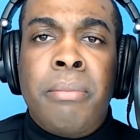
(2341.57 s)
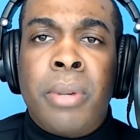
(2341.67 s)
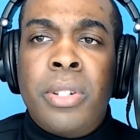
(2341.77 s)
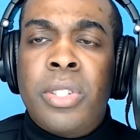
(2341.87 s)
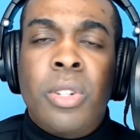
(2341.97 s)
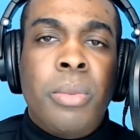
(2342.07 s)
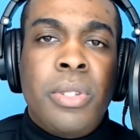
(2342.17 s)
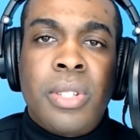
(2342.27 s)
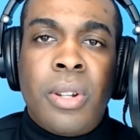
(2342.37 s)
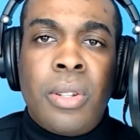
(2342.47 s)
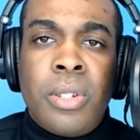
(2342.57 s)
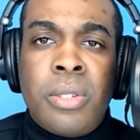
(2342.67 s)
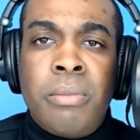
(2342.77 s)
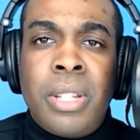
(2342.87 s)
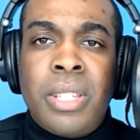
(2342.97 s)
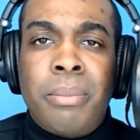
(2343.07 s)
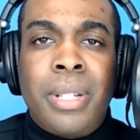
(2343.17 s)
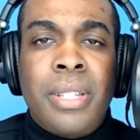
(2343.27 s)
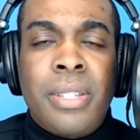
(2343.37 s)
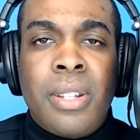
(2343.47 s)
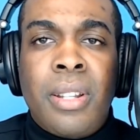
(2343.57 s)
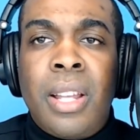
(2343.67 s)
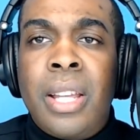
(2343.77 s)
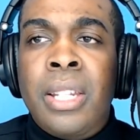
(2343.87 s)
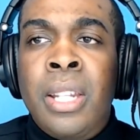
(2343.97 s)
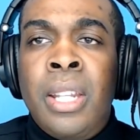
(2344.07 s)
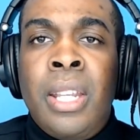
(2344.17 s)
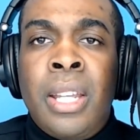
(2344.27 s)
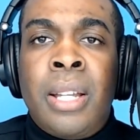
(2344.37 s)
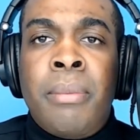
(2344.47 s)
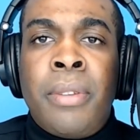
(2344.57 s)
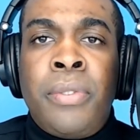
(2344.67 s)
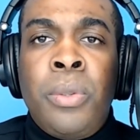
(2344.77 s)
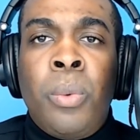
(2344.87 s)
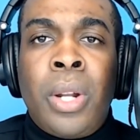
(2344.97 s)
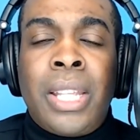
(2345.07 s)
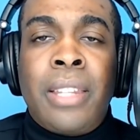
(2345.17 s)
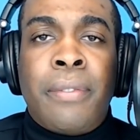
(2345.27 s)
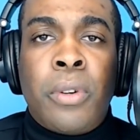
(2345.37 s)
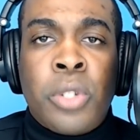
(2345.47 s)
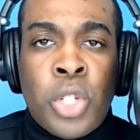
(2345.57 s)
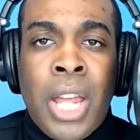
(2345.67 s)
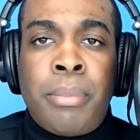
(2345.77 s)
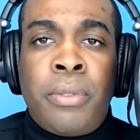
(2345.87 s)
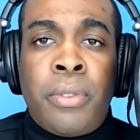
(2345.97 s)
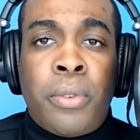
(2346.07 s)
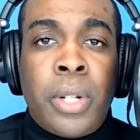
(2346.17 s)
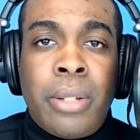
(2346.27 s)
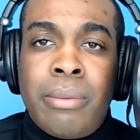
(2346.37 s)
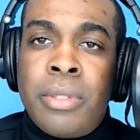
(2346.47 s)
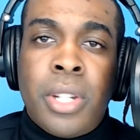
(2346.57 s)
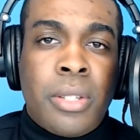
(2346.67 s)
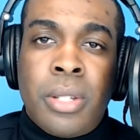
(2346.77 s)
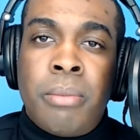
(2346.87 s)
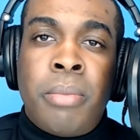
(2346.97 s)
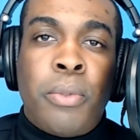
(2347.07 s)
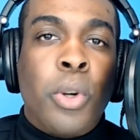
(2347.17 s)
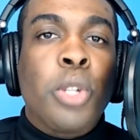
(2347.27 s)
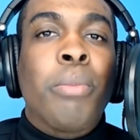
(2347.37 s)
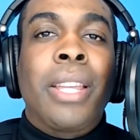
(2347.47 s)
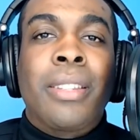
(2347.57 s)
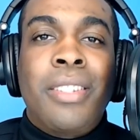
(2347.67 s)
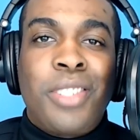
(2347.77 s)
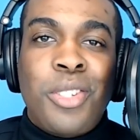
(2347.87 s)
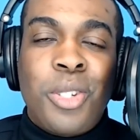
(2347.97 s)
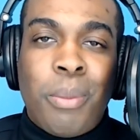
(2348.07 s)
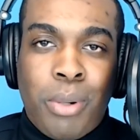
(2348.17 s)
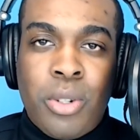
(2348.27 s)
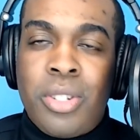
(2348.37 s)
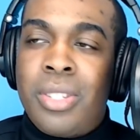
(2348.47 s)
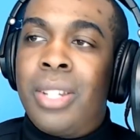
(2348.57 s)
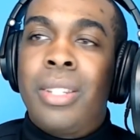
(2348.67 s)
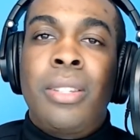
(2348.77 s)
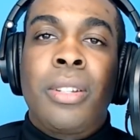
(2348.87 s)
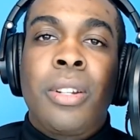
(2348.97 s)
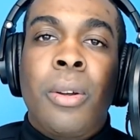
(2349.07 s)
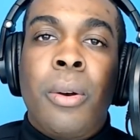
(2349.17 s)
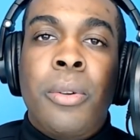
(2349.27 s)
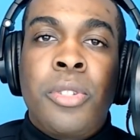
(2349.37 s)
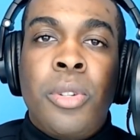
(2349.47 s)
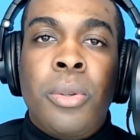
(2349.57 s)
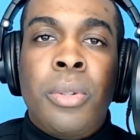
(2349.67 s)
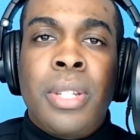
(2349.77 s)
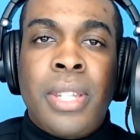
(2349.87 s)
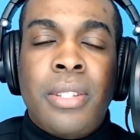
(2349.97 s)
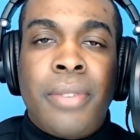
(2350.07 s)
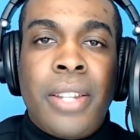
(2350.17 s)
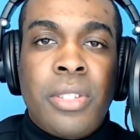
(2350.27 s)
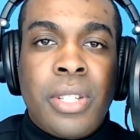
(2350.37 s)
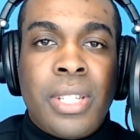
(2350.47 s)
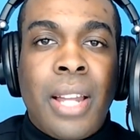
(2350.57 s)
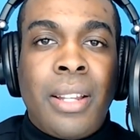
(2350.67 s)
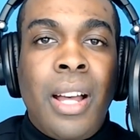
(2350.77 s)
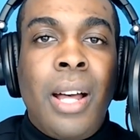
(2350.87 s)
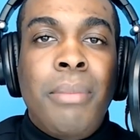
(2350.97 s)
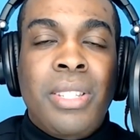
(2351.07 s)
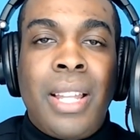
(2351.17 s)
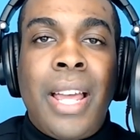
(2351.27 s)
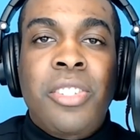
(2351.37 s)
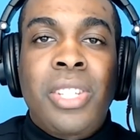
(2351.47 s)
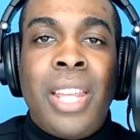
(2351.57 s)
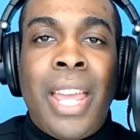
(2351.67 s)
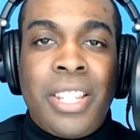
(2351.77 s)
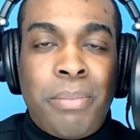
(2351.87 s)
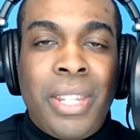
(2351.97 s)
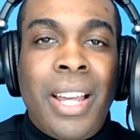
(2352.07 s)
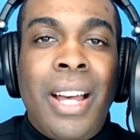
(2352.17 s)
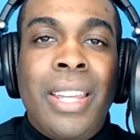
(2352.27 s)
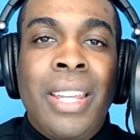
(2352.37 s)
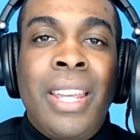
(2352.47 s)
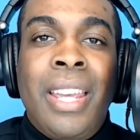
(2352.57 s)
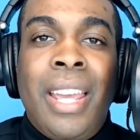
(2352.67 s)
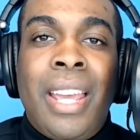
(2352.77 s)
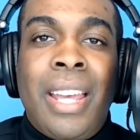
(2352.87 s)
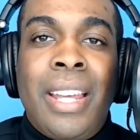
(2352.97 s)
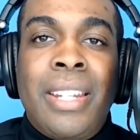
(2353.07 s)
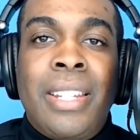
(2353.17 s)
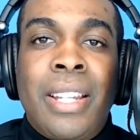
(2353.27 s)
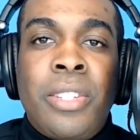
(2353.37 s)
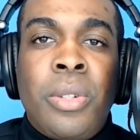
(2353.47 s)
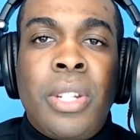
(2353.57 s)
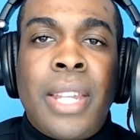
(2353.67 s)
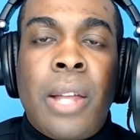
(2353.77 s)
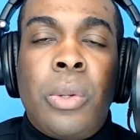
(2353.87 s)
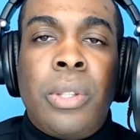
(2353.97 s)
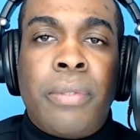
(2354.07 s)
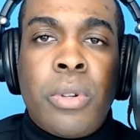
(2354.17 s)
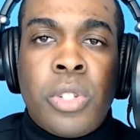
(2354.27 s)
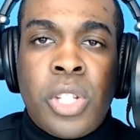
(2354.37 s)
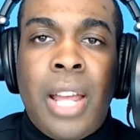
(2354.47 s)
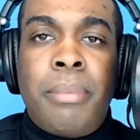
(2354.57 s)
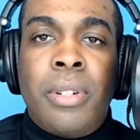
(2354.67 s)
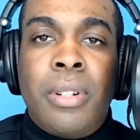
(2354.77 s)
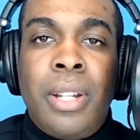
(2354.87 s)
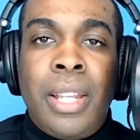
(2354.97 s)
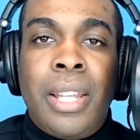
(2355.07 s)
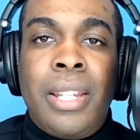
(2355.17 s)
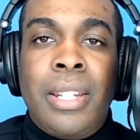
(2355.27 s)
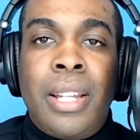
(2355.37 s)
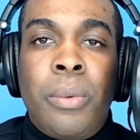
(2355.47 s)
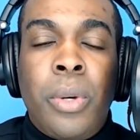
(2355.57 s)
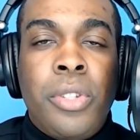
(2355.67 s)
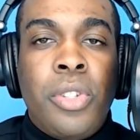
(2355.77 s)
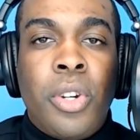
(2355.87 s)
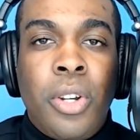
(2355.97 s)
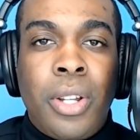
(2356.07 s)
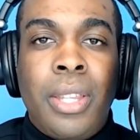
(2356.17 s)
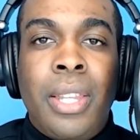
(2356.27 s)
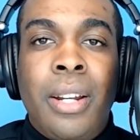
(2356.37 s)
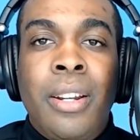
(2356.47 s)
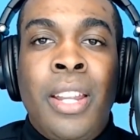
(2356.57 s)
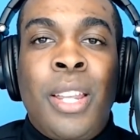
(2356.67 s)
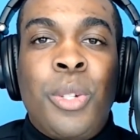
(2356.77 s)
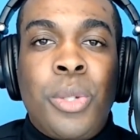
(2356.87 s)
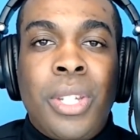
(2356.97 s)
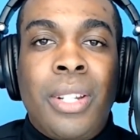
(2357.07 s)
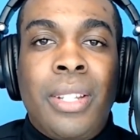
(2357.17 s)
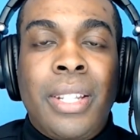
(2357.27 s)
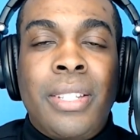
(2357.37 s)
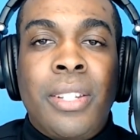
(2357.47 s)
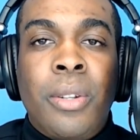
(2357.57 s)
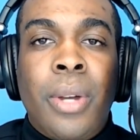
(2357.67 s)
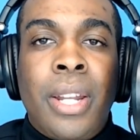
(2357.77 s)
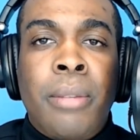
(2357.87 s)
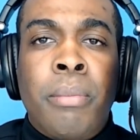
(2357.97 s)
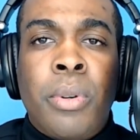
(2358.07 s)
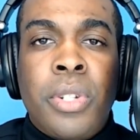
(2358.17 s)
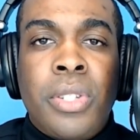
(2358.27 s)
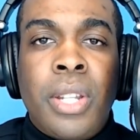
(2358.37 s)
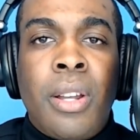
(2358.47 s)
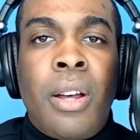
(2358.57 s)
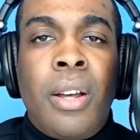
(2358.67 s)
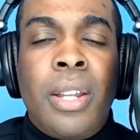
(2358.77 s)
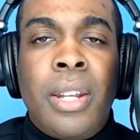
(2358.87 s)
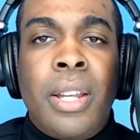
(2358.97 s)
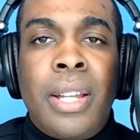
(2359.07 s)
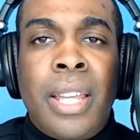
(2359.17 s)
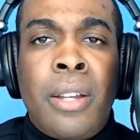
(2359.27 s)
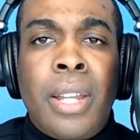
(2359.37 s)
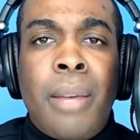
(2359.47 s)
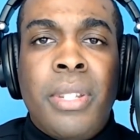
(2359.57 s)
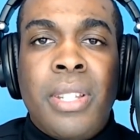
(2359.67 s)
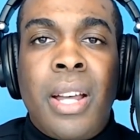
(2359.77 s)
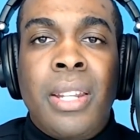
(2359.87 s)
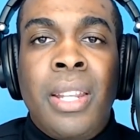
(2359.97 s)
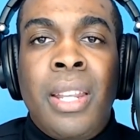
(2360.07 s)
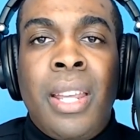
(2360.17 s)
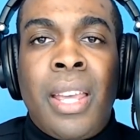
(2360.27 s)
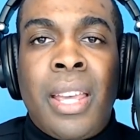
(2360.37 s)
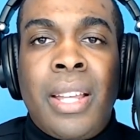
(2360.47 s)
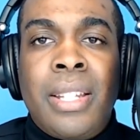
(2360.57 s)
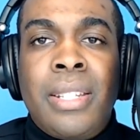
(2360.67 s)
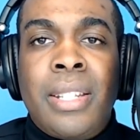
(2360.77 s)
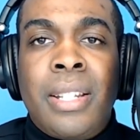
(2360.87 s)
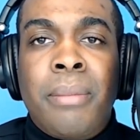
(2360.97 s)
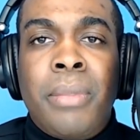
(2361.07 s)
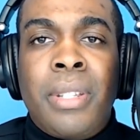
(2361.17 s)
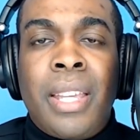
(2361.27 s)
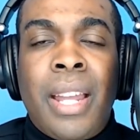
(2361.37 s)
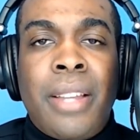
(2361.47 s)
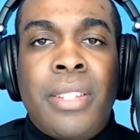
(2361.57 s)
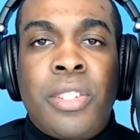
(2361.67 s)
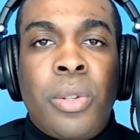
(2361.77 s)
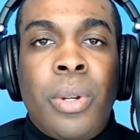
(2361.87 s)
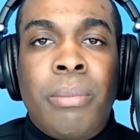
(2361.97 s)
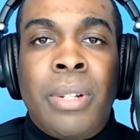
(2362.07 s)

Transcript: Barnes and Nobles and all those amazing places online. If you want to get the first chapter for free, before you make the decision to purchase it, you can go to thesalesevangelist.com/SPI and you can download the first chapter. And once you're hooked there, you'll see the link to go ahead and purchase it on Amazon and get access to it.